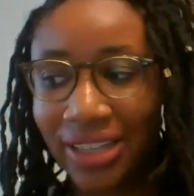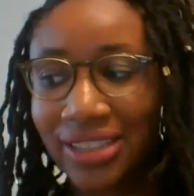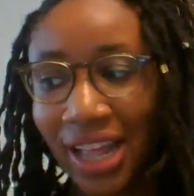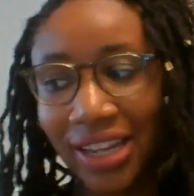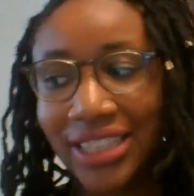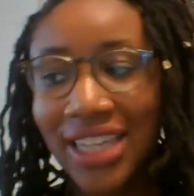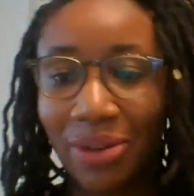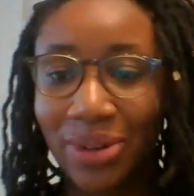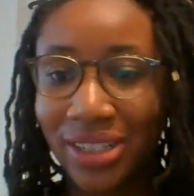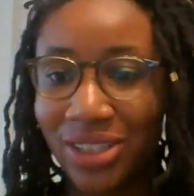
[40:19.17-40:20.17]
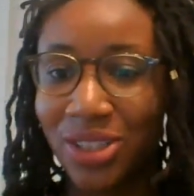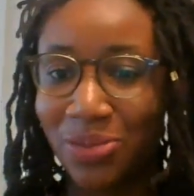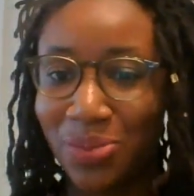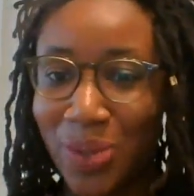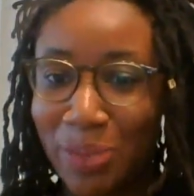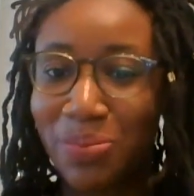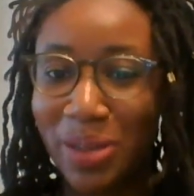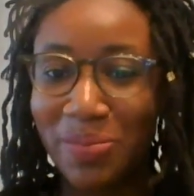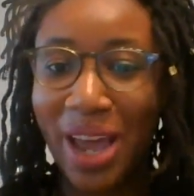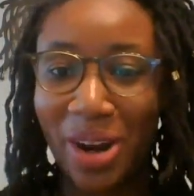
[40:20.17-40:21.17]
telling us how we need to
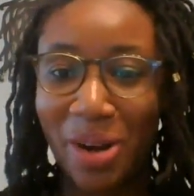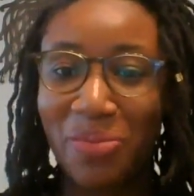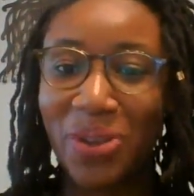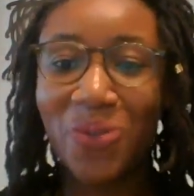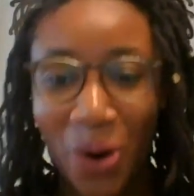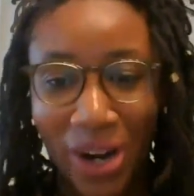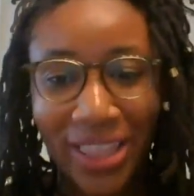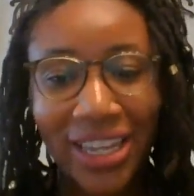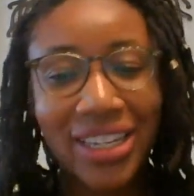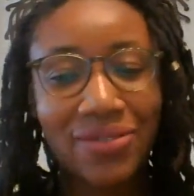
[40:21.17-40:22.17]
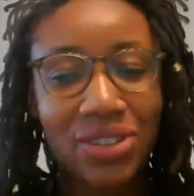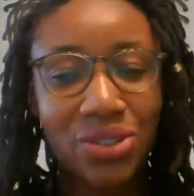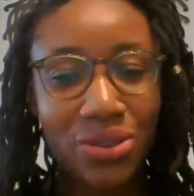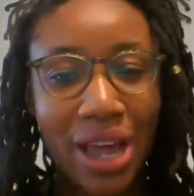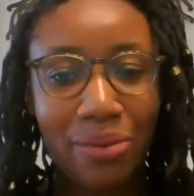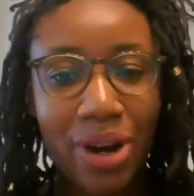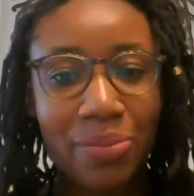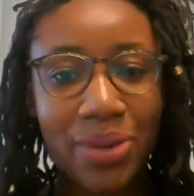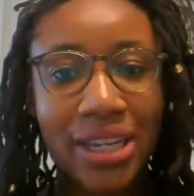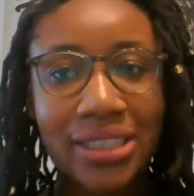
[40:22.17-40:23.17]
be better before they can even do that
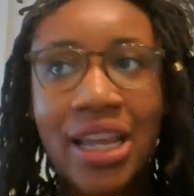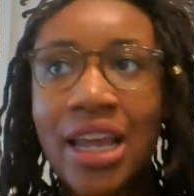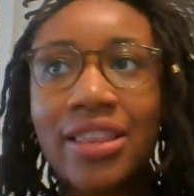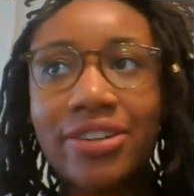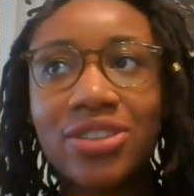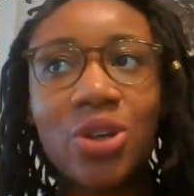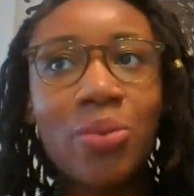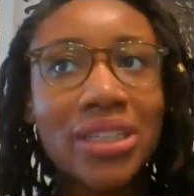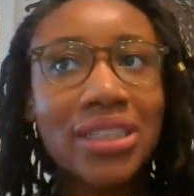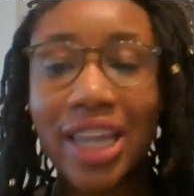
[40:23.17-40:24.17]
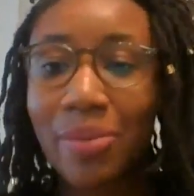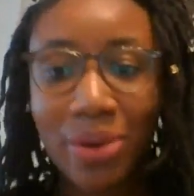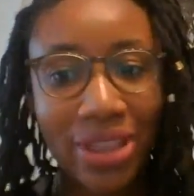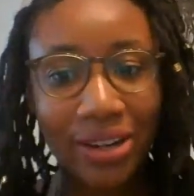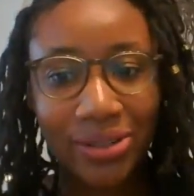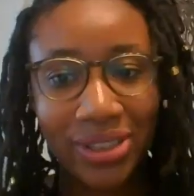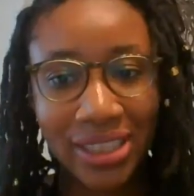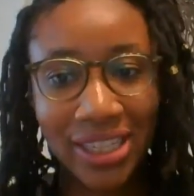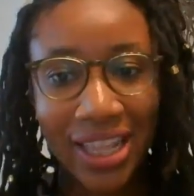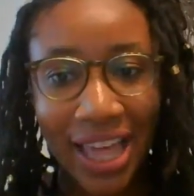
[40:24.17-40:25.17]
work. Because there's so much labor that goes
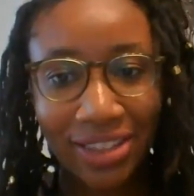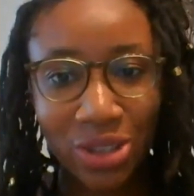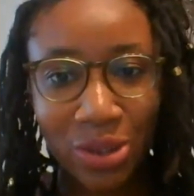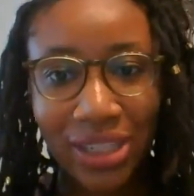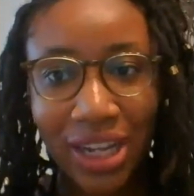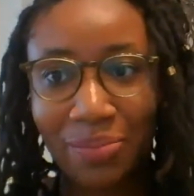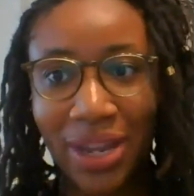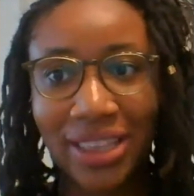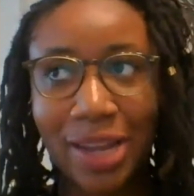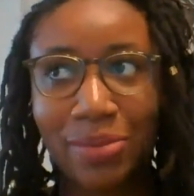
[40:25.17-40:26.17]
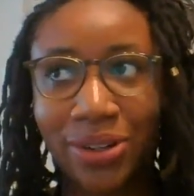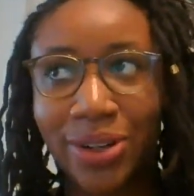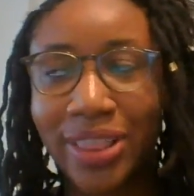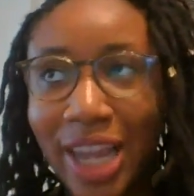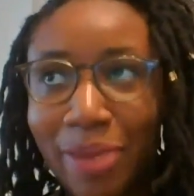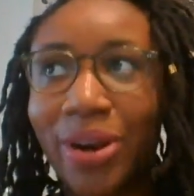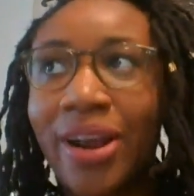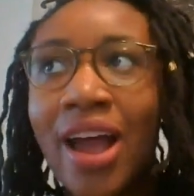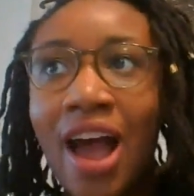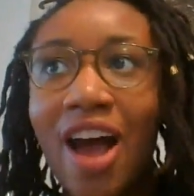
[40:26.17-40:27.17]
into that. There's so much unpaid
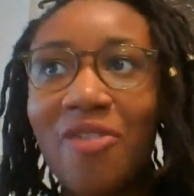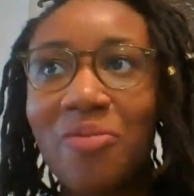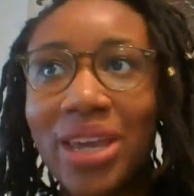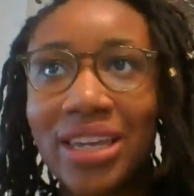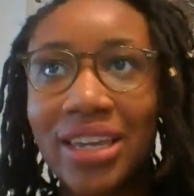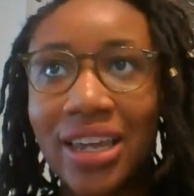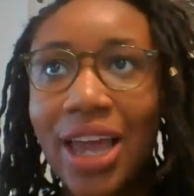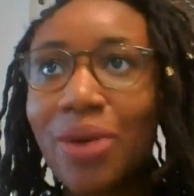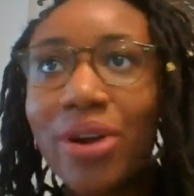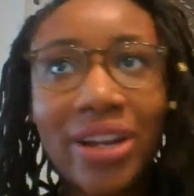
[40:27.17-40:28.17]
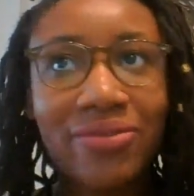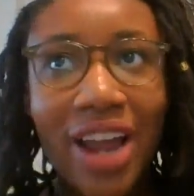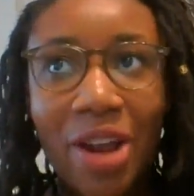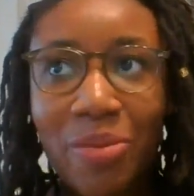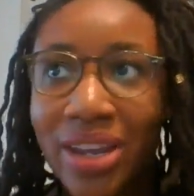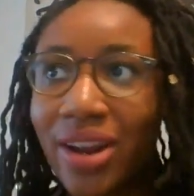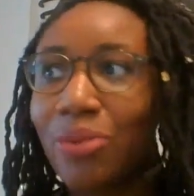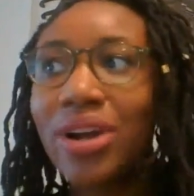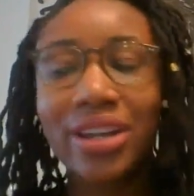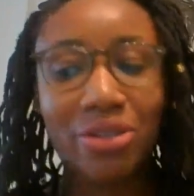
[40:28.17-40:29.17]
labor of making a work environment,
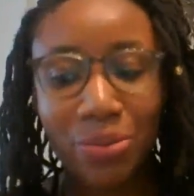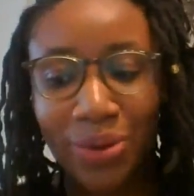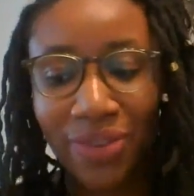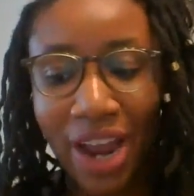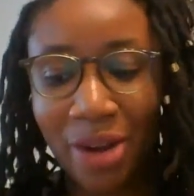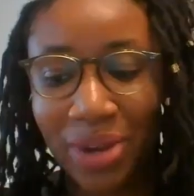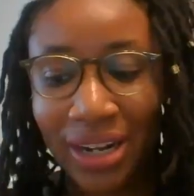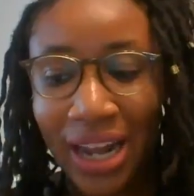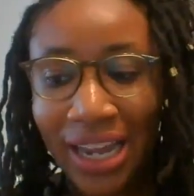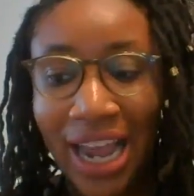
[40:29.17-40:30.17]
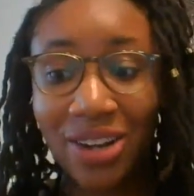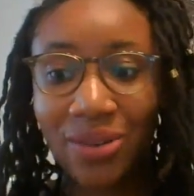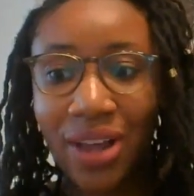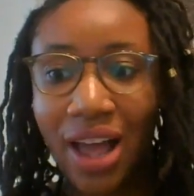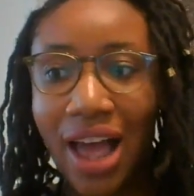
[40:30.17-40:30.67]
a working group environment kind of